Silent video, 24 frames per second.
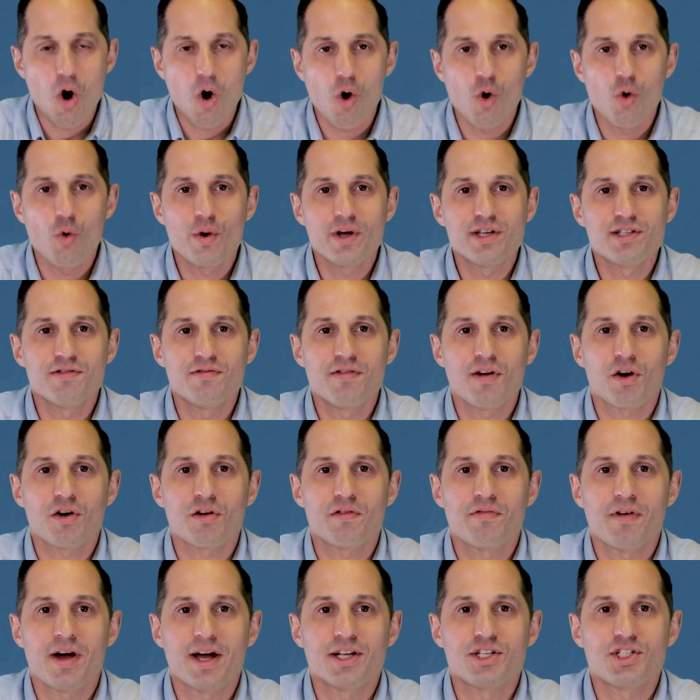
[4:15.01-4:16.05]
Always
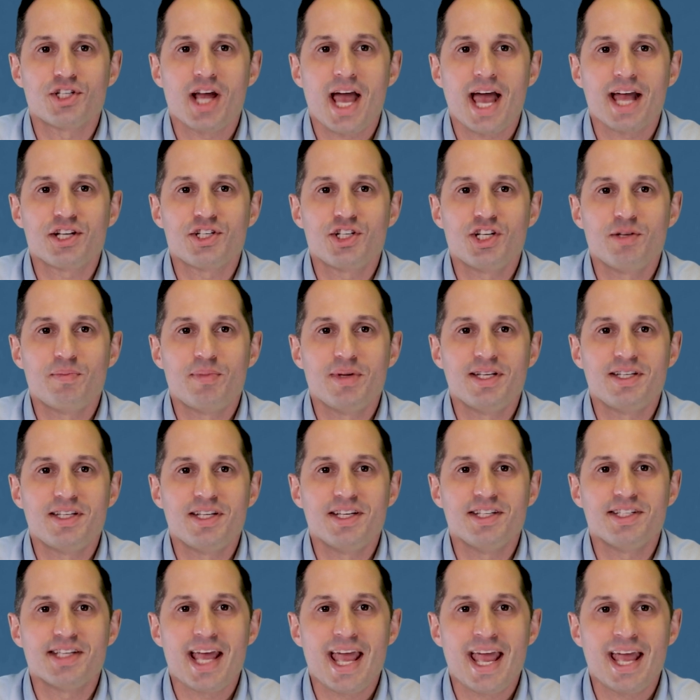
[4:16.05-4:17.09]
verify
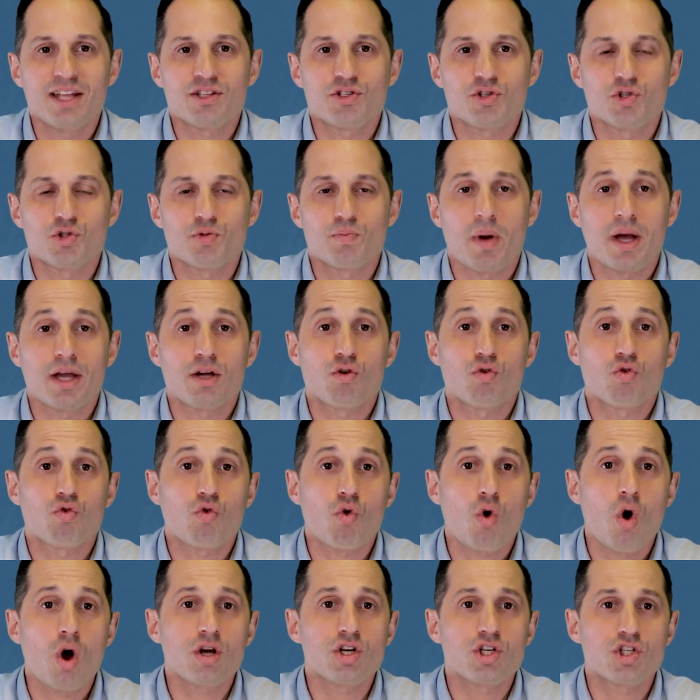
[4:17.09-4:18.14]
ChatGPT's answers by
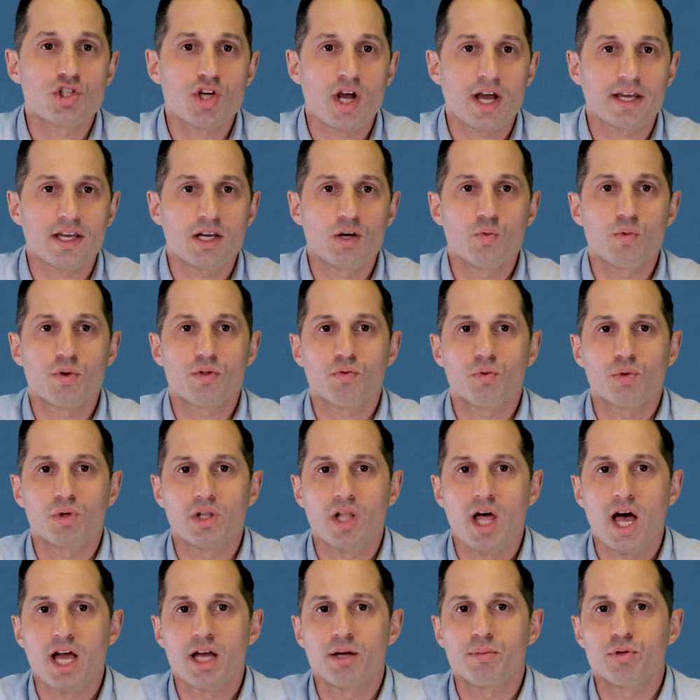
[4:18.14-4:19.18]
cross checking with
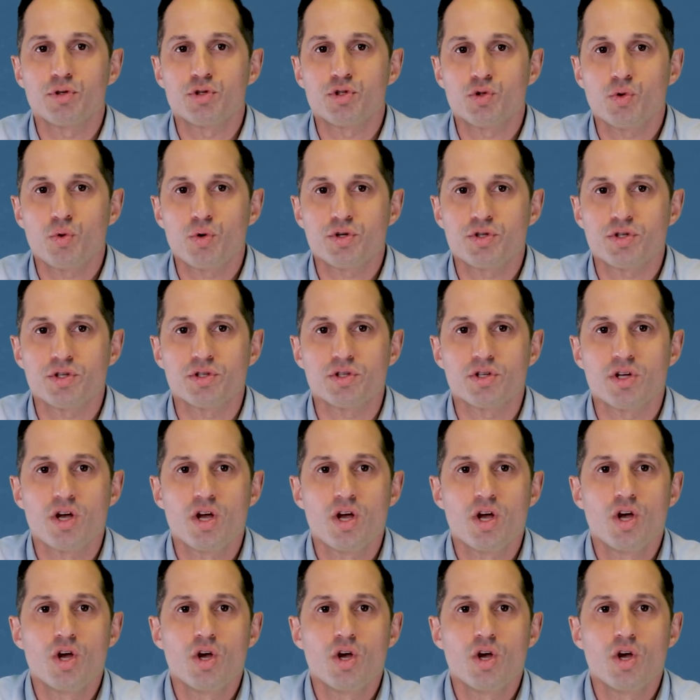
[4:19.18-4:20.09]
reliable sources.